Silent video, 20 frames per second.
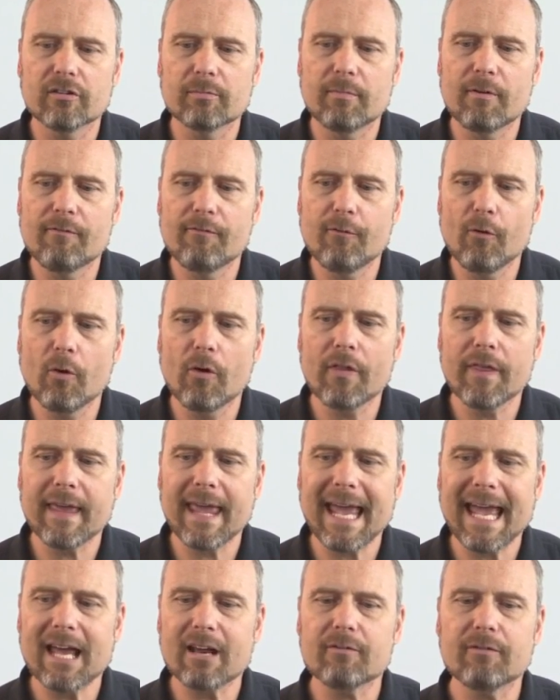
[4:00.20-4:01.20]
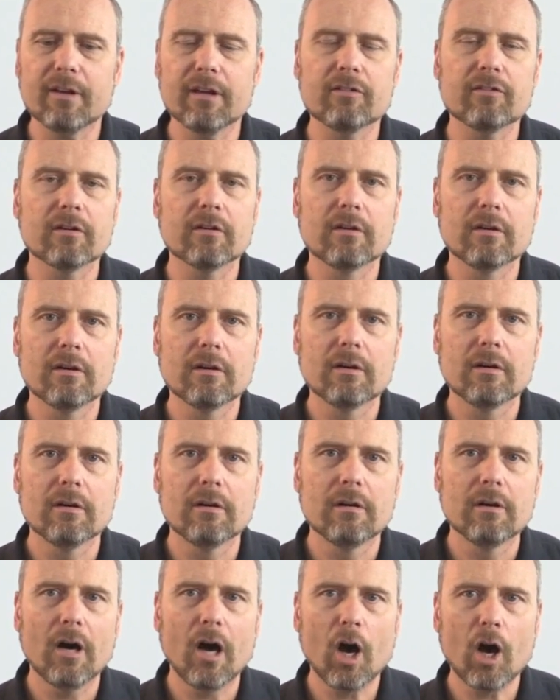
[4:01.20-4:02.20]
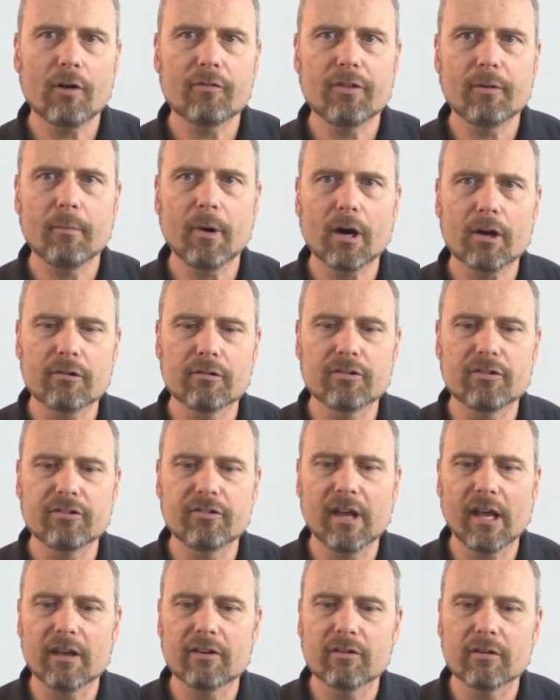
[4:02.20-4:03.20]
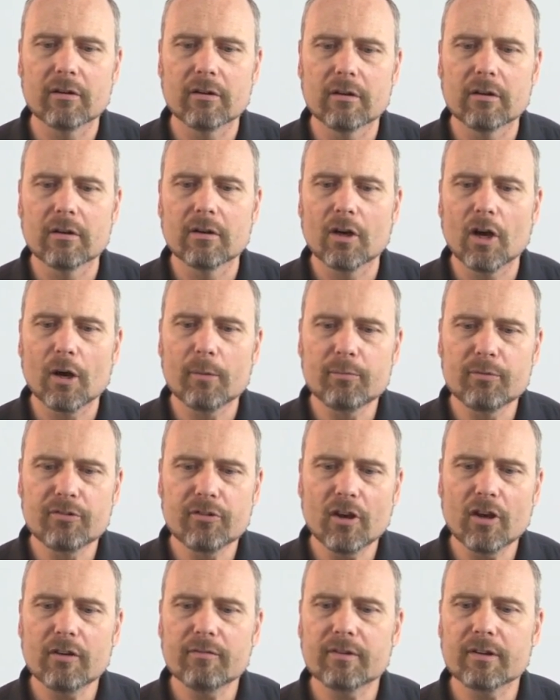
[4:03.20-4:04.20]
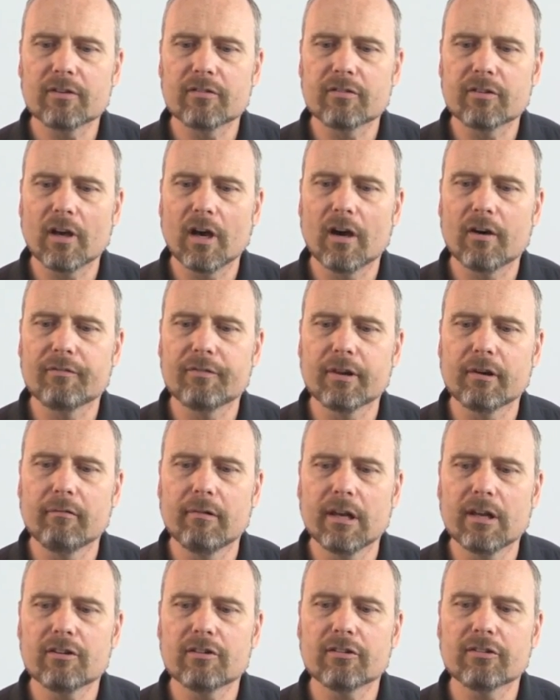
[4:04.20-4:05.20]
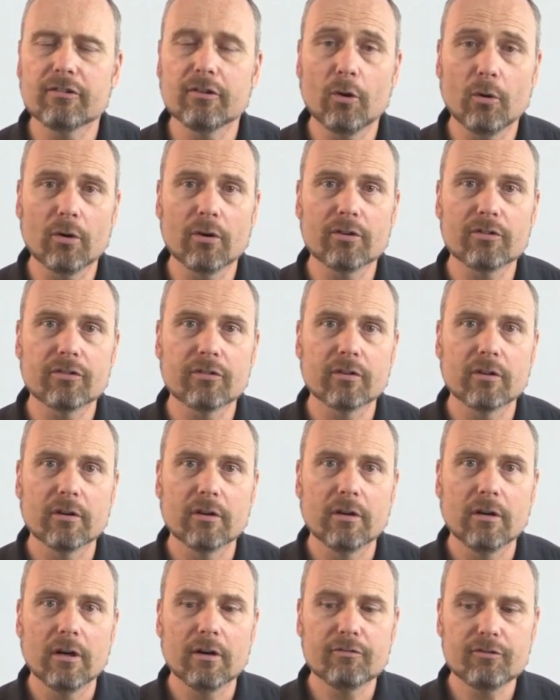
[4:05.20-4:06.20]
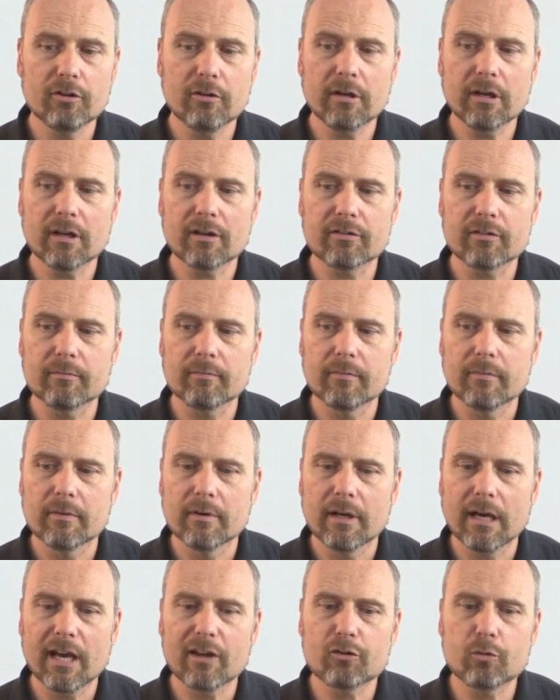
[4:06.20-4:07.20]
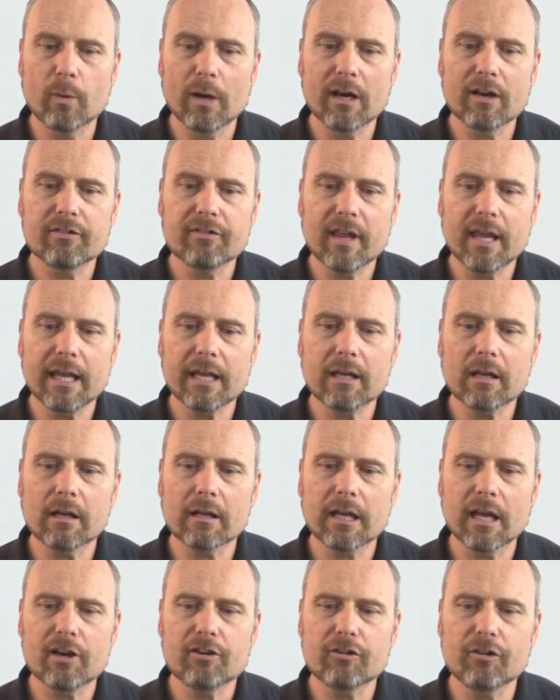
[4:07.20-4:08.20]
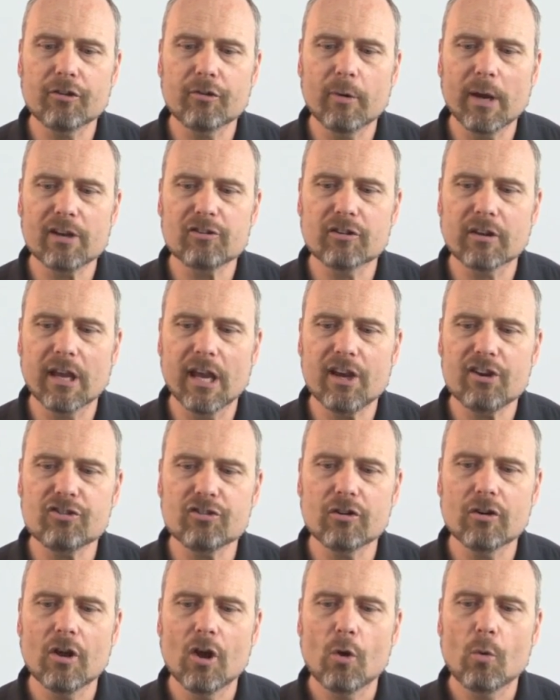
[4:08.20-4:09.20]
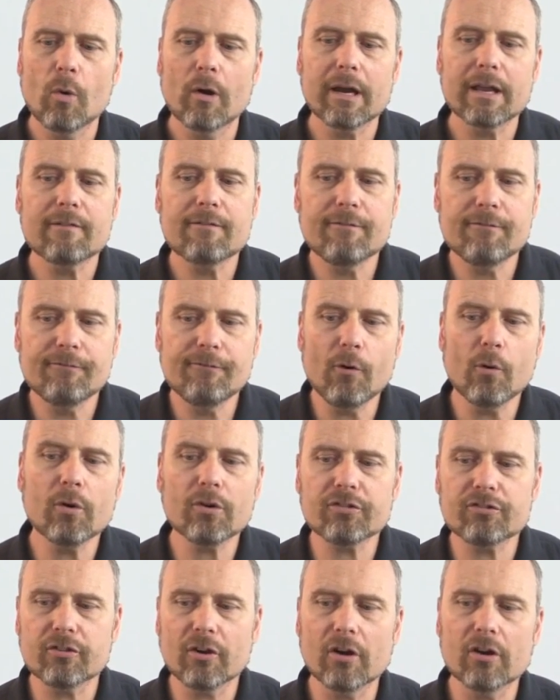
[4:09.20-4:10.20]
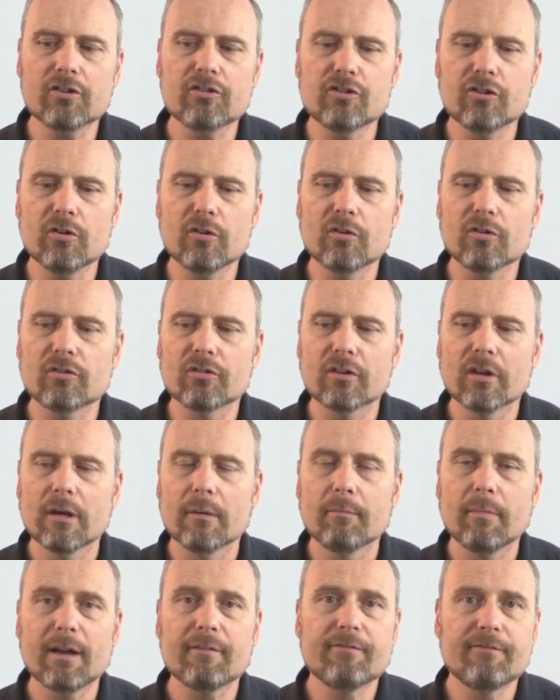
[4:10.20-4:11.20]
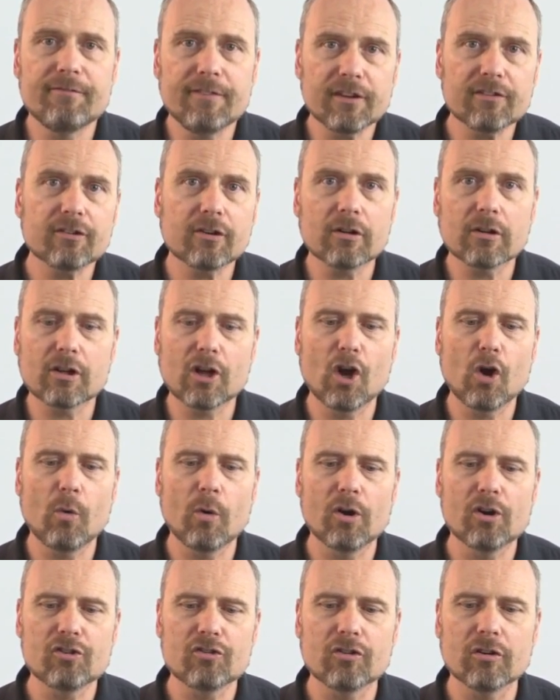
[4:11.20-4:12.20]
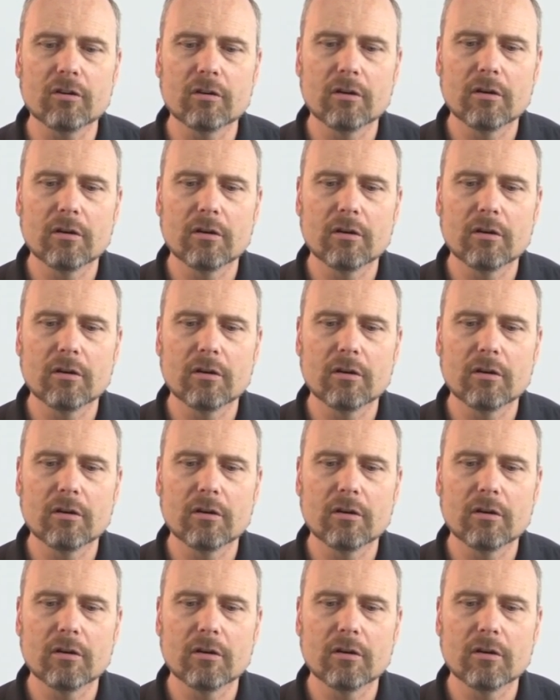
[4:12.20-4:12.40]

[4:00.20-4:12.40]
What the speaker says: before the advent of the modern state, observance of the religious laws of Judaism, as well as their inculcation through education, were enforced on Jews by physical coercion,